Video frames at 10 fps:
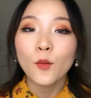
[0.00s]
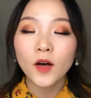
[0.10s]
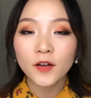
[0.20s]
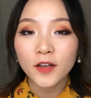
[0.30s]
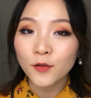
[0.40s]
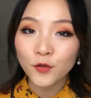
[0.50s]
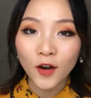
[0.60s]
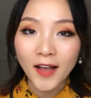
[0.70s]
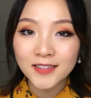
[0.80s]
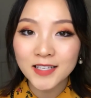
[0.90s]
Well, if
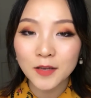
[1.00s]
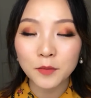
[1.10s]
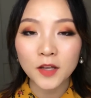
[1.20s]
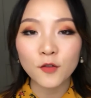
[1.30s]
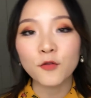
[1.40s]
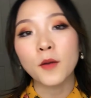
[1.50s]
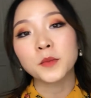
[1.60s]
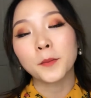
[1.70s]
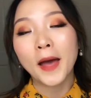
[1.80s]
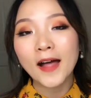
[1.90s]
you're asking me
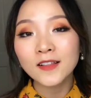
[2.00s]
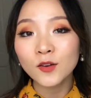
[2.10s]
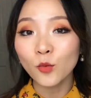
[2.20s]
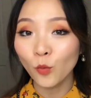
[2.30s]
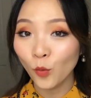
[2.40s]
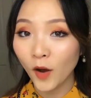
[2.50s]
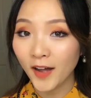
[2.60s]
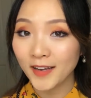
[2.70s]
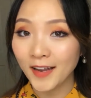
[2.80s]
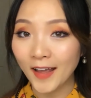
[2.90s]
from the palette
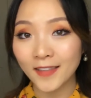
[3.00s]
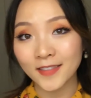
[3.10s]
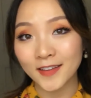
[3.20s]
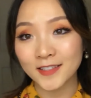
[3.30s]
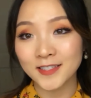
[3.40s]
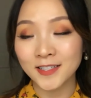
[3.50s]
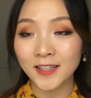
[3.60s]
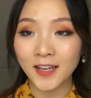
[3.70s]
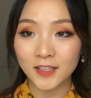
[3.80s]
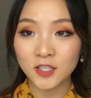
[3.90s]
1 and this
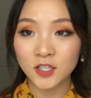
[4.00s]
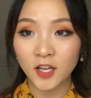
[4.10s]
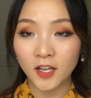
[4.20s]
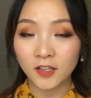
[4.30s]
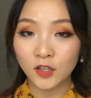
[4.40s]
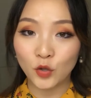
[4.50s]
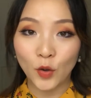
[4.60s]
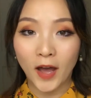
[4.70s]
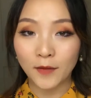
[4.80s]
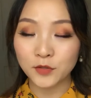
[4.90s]
collection,
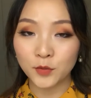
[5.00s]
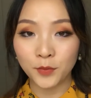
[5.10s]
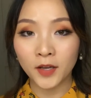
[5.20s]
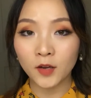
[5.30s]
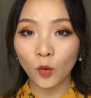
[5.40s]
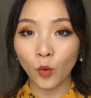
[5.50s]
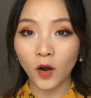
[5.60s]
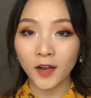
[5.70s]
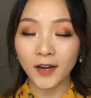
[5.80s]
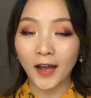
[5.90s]
you have to pick
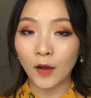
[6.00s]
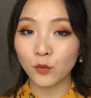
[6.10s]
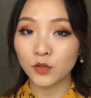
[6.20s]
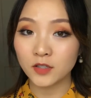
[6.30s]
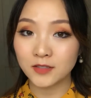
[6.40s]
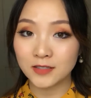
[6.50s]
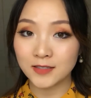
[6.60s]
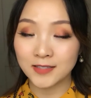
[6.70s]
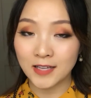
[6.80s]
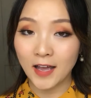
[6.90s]
one, I would
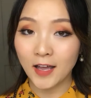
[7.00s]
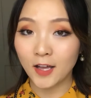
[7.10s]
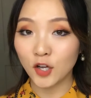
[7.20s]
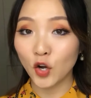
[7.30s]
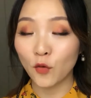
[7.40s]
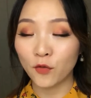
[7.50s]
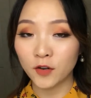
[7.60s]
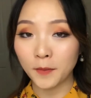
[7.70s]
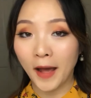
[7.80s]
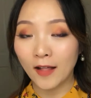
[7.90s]
say go
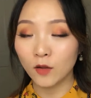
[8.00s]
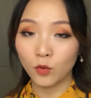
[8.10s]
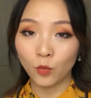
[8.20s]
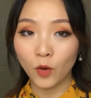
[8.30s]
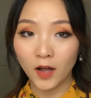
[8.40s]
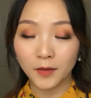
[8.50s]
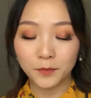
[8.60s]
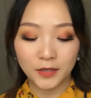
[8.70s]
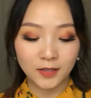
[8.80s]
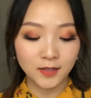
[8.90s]
for the palette
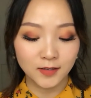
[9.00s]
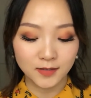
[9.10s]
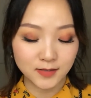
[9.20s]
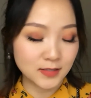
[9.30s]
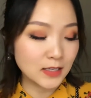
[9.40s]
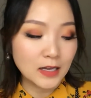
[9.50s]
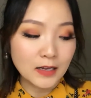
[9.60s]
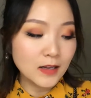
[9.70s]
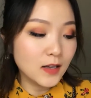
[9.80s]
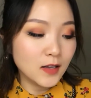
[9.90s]
1 because
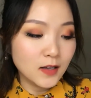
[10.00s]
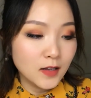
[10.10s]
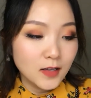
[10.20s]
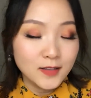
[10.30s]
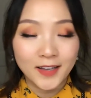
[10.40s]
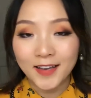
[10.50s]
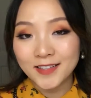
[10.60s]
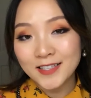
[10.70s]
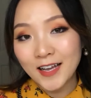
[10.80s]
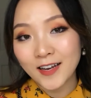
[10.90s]
like I
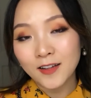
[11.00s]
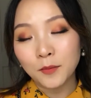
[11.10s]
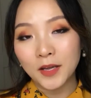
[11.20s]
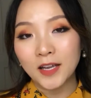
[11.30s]
said in the